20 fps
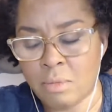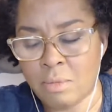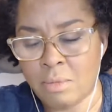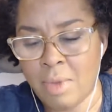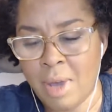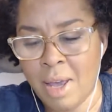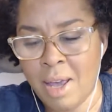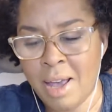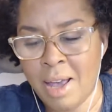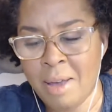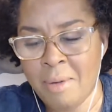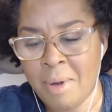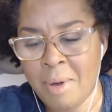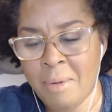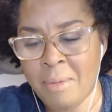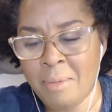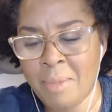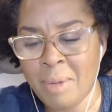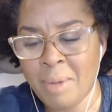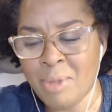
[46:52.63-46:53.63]

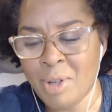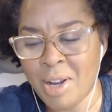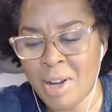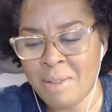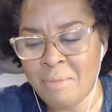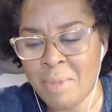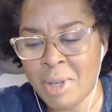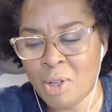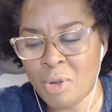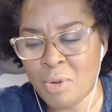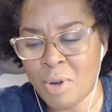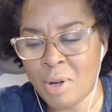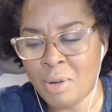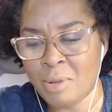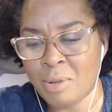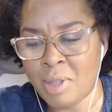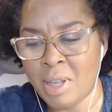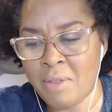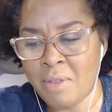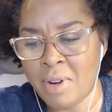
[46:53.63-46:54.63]
I'm trying to make sure I
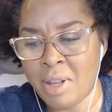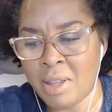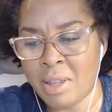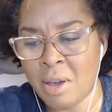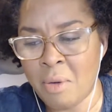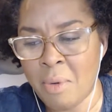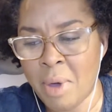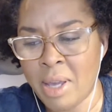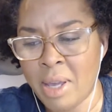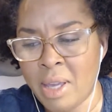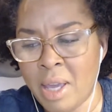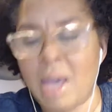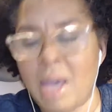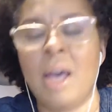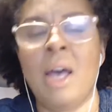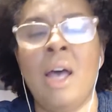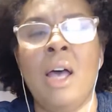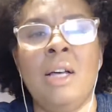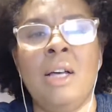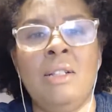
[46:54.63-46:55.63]
don't give anything away. Yeah.
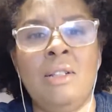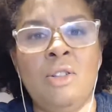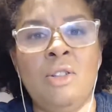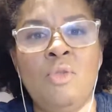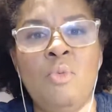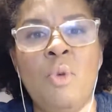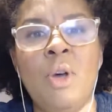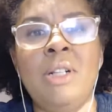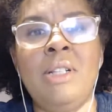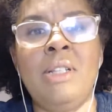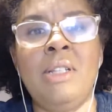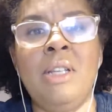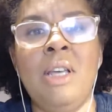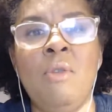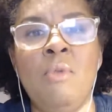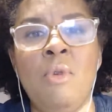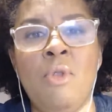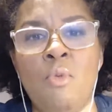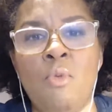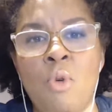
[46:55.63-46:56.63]
So there's one
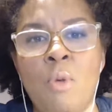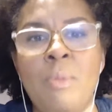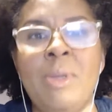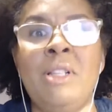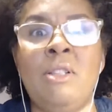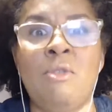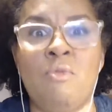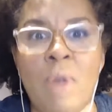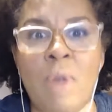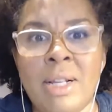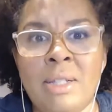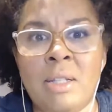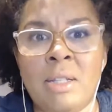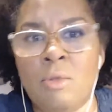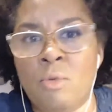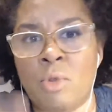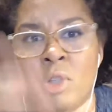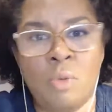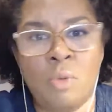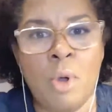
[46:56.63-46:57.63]
scene where the woman is arrested,
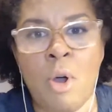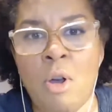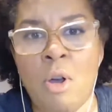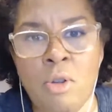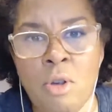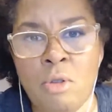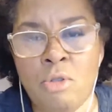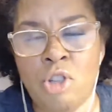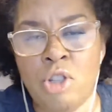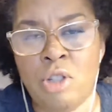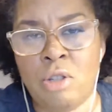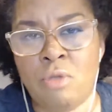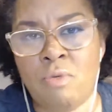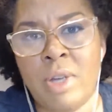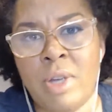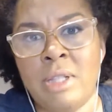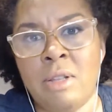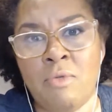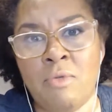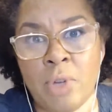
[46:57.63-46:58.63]
because we all know she's
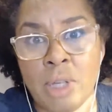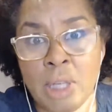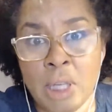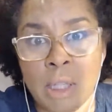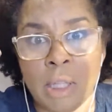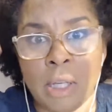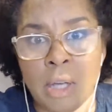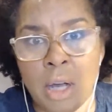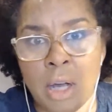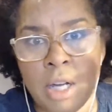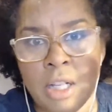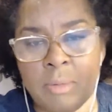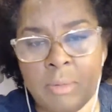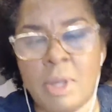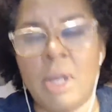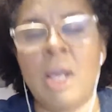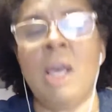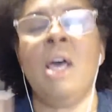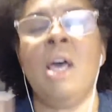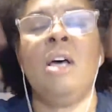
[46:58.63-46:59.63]
arrested for killing her
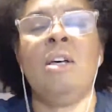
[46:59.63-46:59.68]
husband.